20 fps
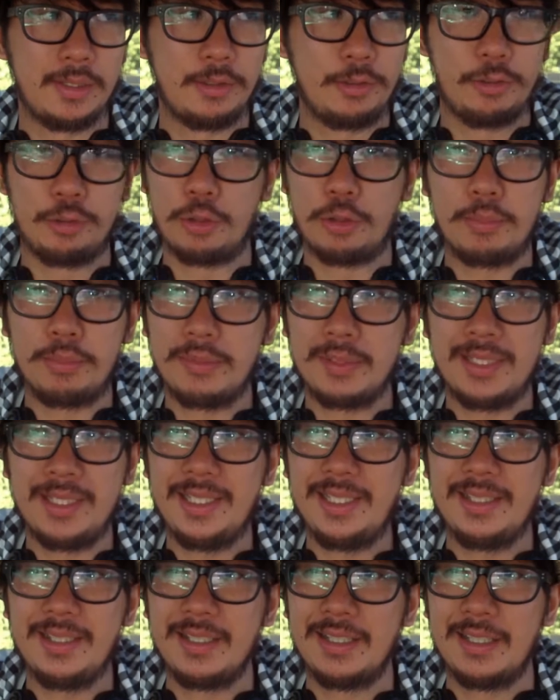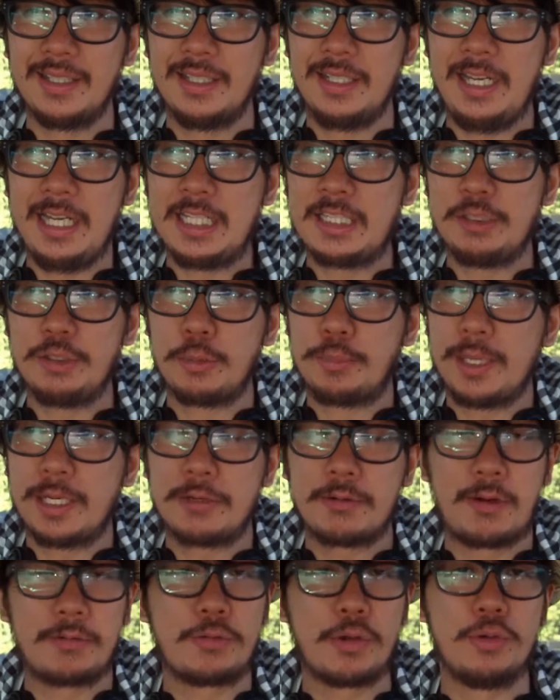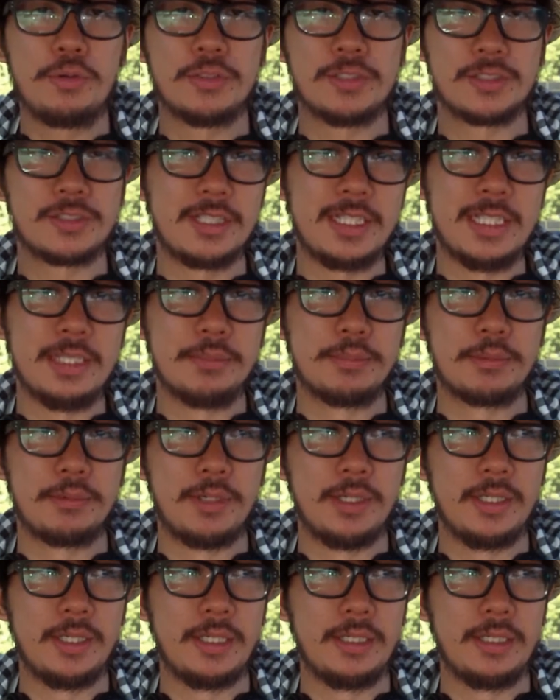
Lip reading: normally you're better off going to sleep, right?